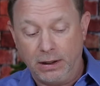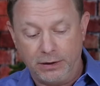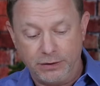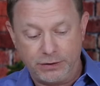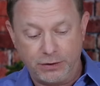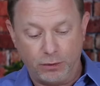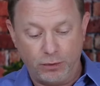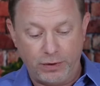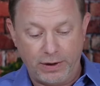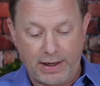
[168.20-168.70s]
And
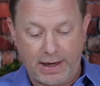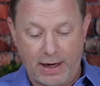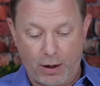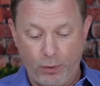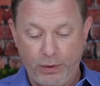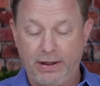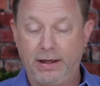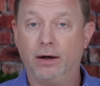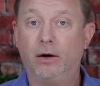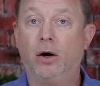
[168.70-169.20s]
so now
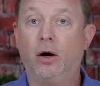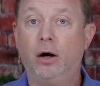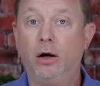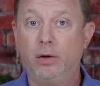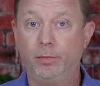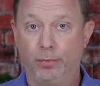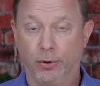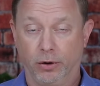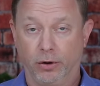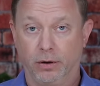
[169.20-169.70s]
we get
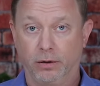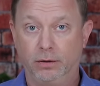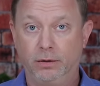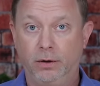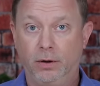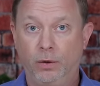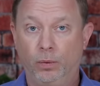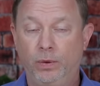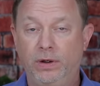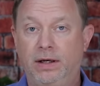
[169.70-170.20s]
heartburn,
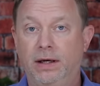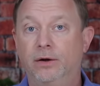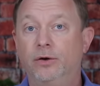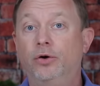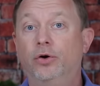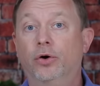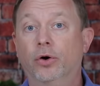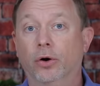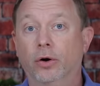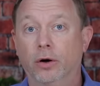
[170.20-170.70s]
we
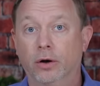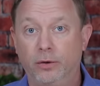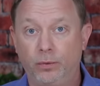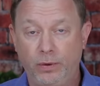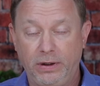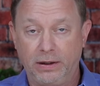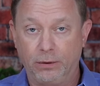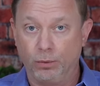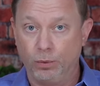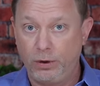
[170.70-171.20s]
get GERD,
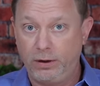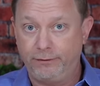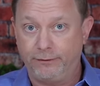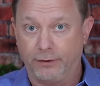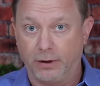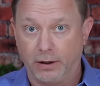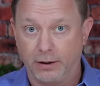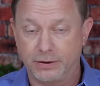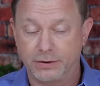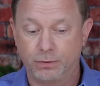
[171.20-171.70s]
we get
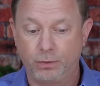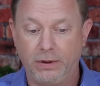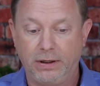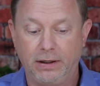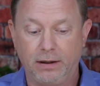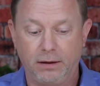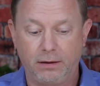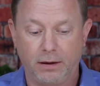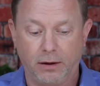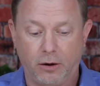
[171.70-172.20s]
reflux, we
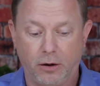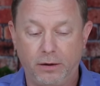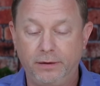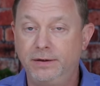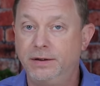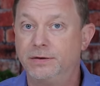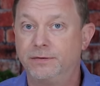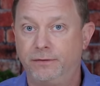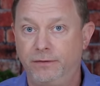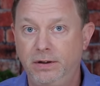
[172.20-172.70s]
get all
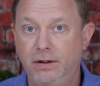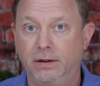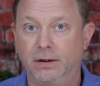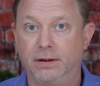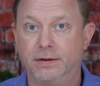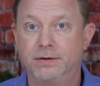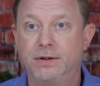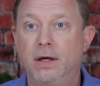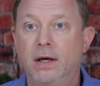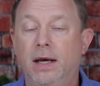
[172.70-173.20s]
these
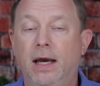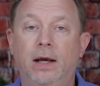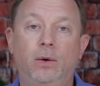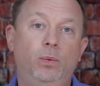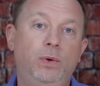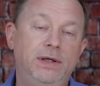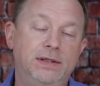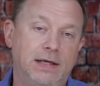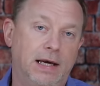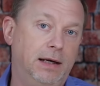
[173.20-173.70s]
feelings, and
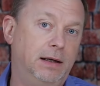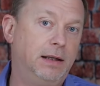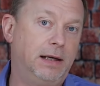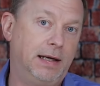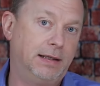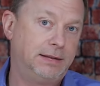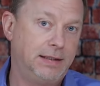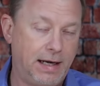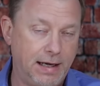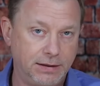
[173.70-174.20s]
we take an
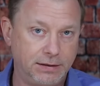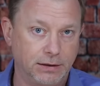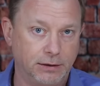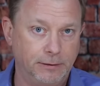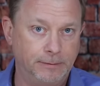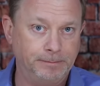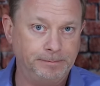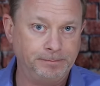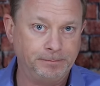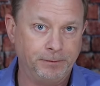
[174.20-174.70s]
antacid.
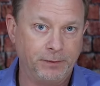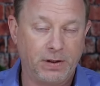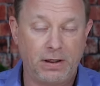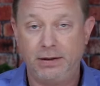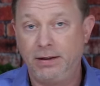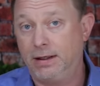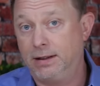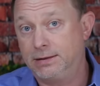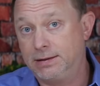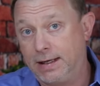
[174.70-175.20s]
And
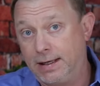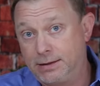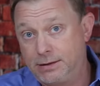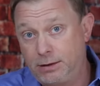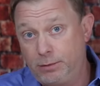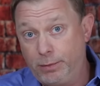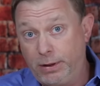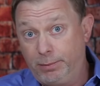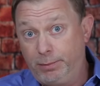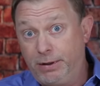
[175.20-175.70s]
the
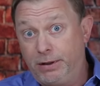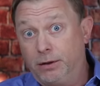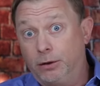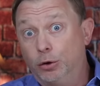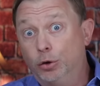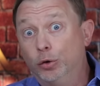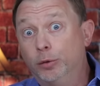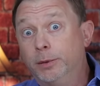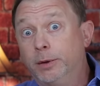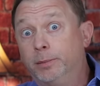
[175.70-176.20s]
antacid may be an
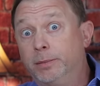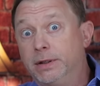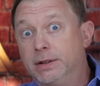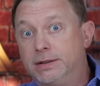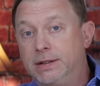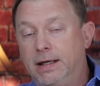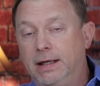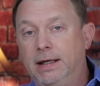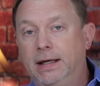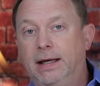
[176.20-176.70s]

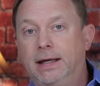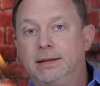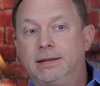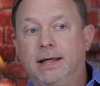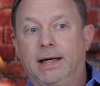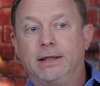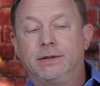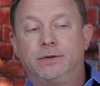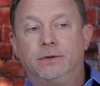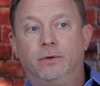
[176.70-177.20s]
aluminum-containing
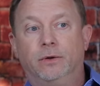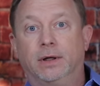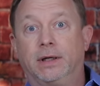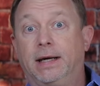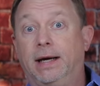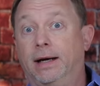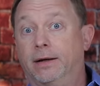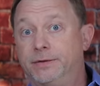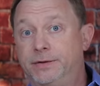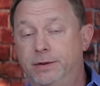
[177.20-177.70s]
antacid or a
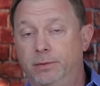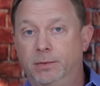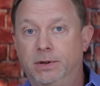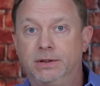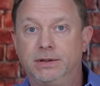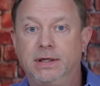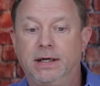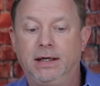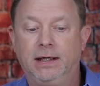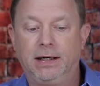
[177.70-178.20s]

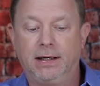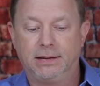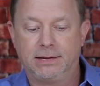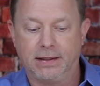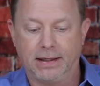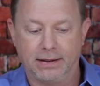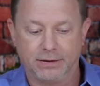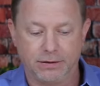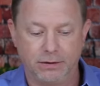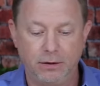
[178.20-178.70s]
calcium-containing
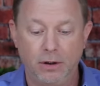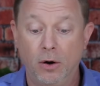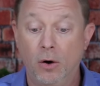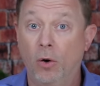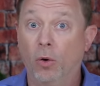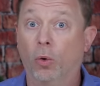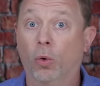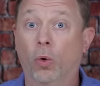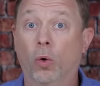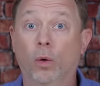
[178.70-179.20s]
antacid,
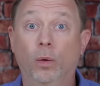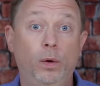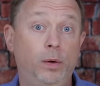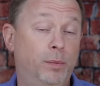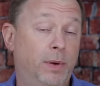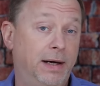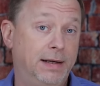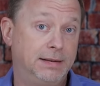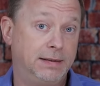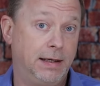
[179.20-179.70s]
or we
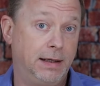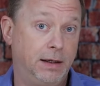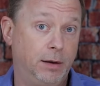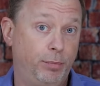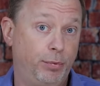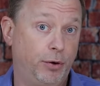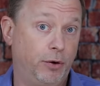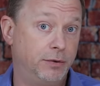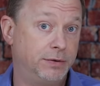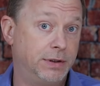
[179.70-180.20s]
might take a
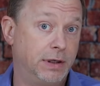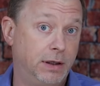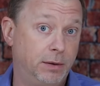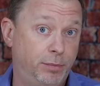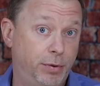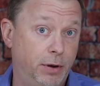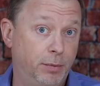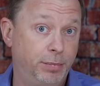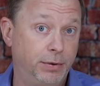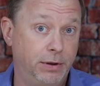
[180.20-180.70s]
proton
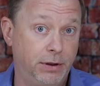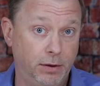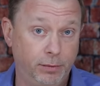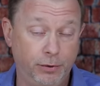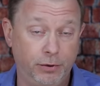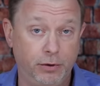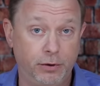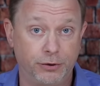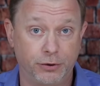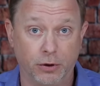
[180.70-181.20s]
pump
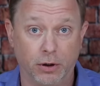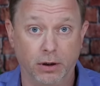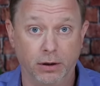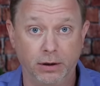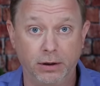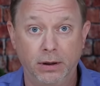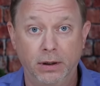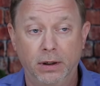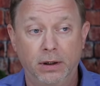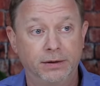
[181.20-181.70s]
inhibitor
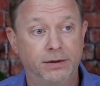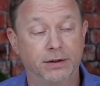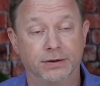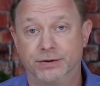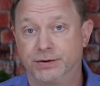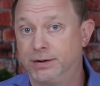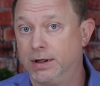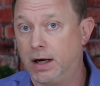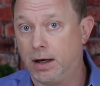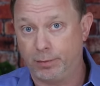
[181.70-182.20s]
drug to
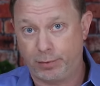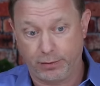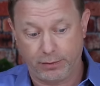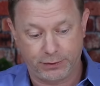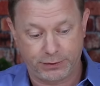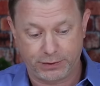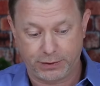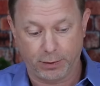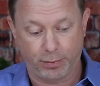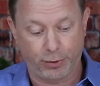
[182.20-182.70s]
stop
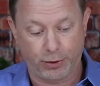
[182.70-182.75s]
the